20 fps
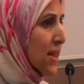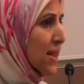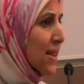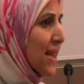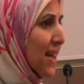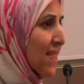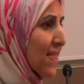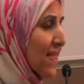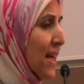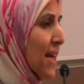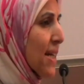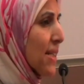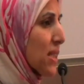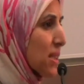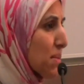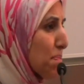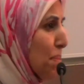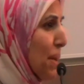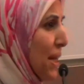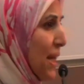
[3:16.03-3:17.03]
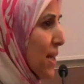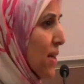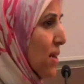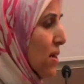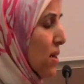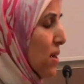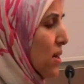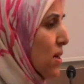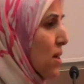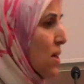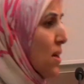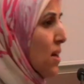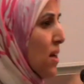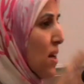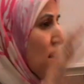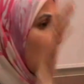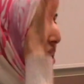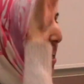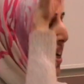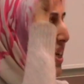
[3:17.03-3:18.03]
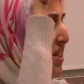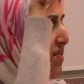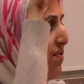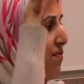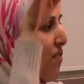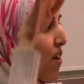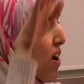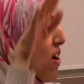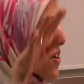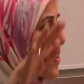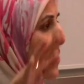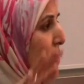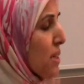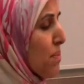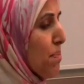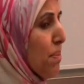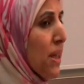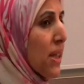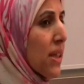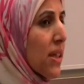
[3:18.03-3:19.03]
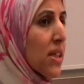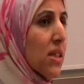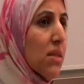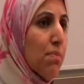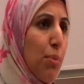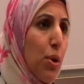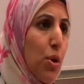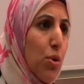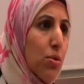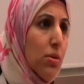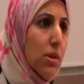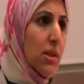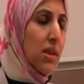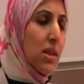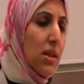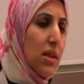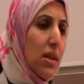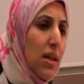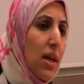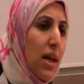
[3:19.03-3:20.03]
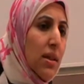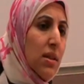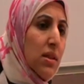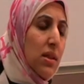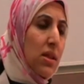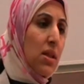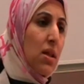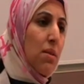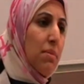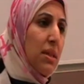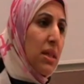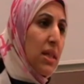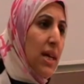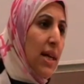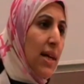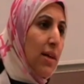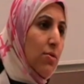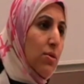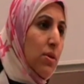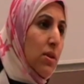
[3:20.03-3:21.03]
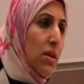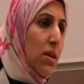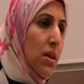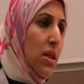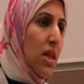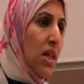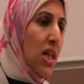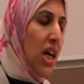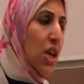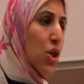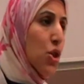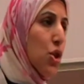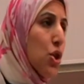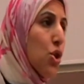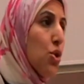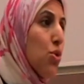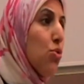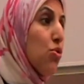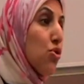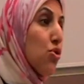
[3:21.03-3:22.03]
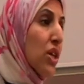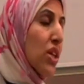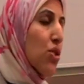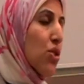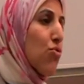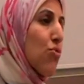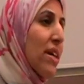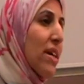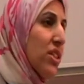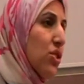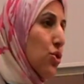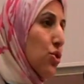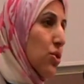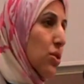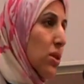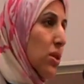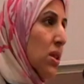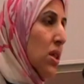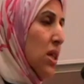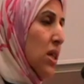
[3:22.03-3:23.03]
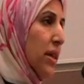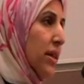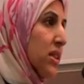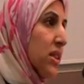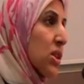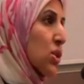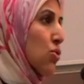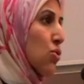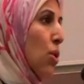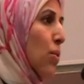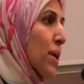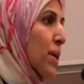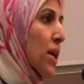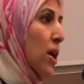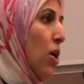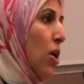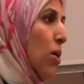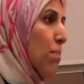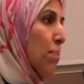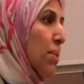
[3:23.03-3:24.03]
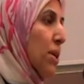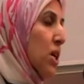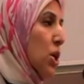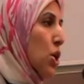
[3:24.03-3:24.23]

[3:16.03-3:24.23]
that their spin is finally being exposed and is coming down. A new generation is growing up